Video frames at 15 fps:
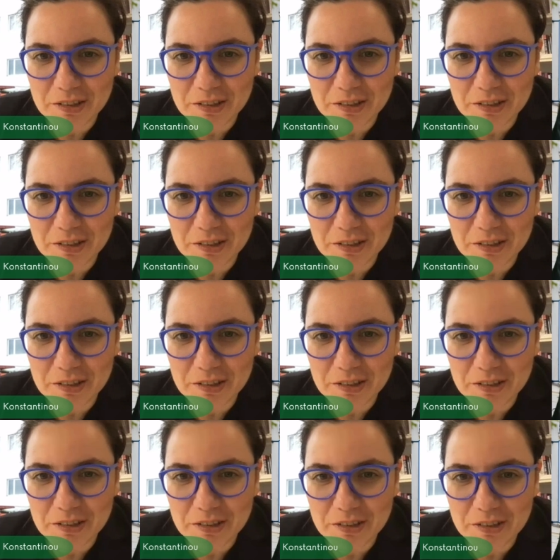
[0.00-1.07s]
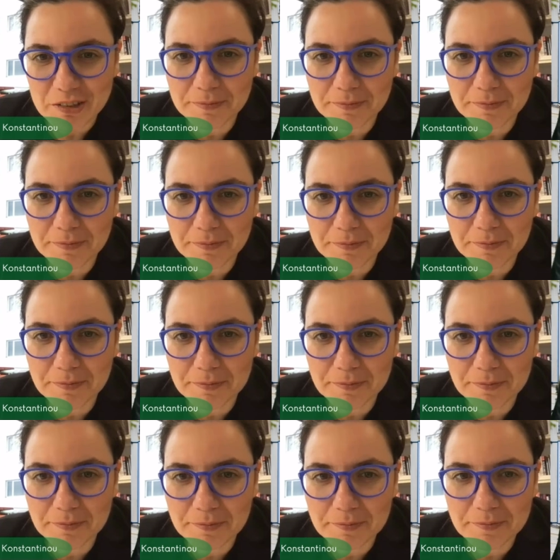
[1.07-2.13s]

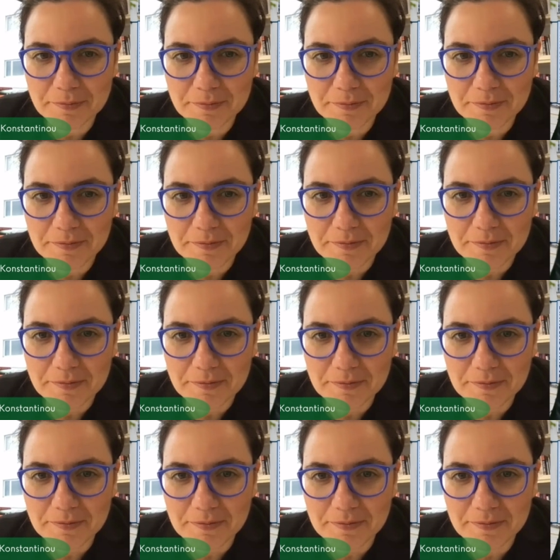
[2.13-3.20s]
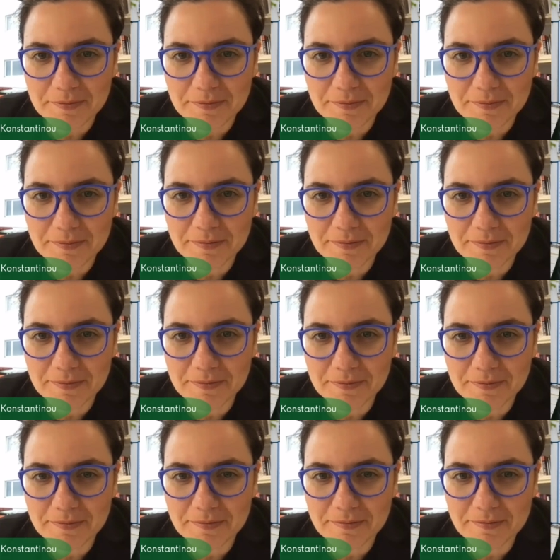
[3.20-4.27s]

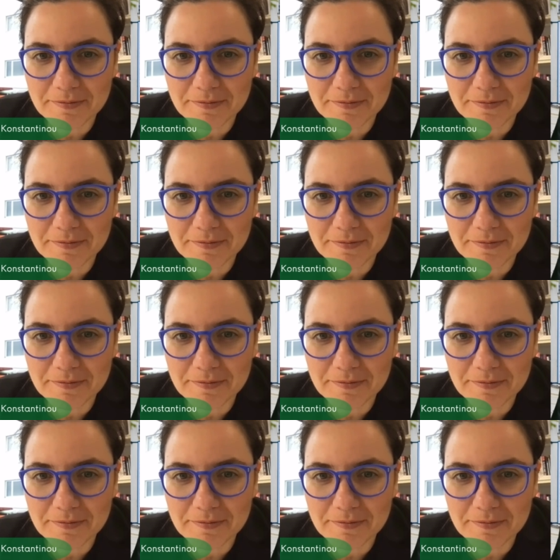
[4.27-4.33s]
The person shown says nothing.